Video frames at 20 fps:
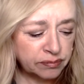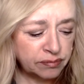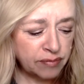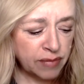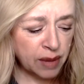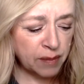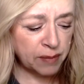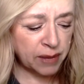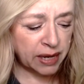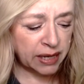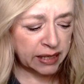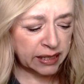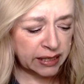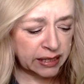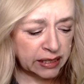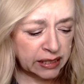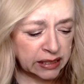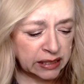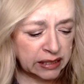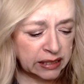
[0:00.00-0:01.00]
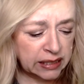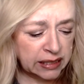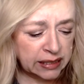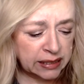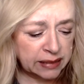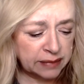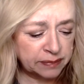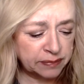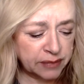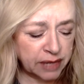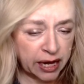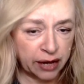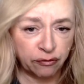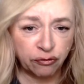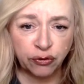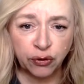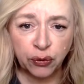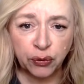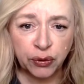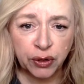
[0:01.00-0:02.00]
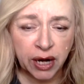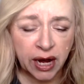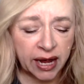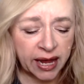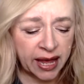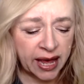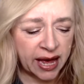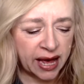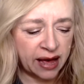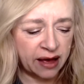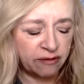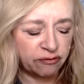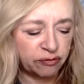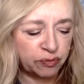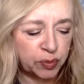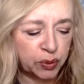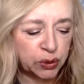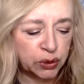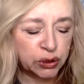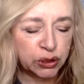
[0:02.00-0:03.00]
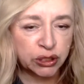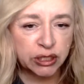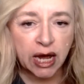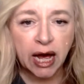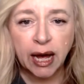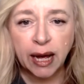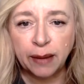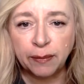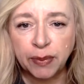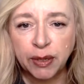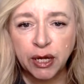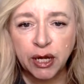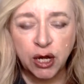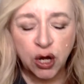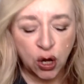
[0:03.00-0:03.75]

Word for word: my little um, iPhone, I have pulled up